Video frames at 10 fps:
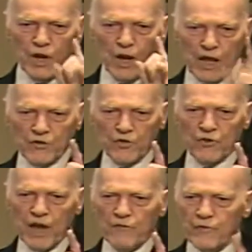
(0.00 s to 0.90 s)
Lux
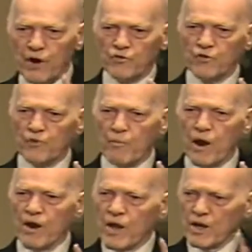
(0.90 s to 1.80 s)
is light, ferus is to
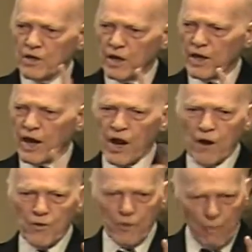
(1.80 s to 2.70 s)
bear, to,
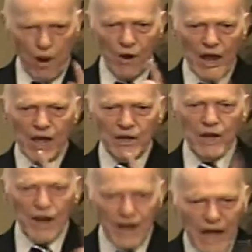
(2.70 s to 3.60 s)
care, to bear light,
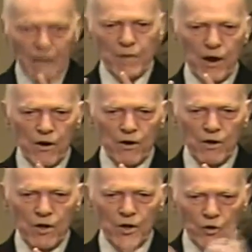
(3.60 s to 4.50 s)
light bearer.
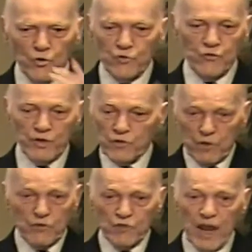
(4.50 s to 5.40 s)
Lucifer, it's
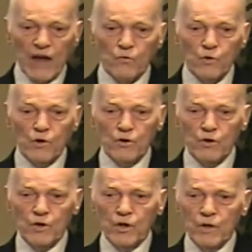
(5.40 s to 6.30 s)
a, it's a Latin word,
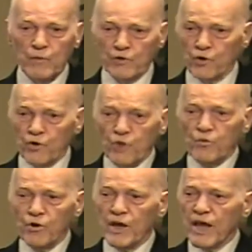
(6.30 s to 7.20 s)
but it's a good
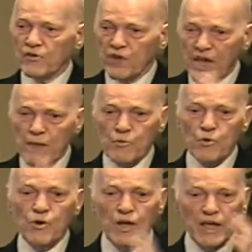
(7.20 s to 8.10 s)
word. It's
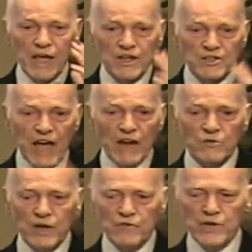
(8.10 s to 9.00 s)
Hebrew,
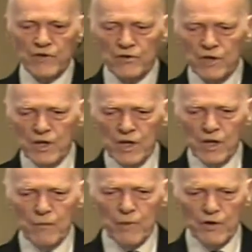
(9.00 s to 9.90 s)
exact translation.
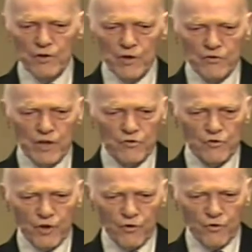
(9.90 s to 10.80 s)
But
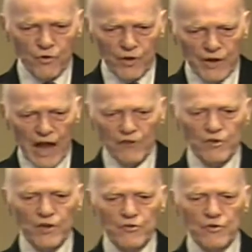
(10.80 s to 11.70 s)
since the
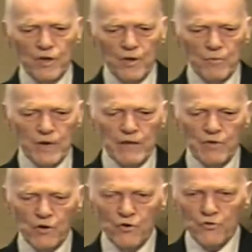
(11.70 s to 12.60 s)
Gnostics believe
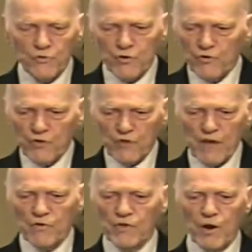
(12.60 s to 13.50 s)
that Lucifer is the Savior.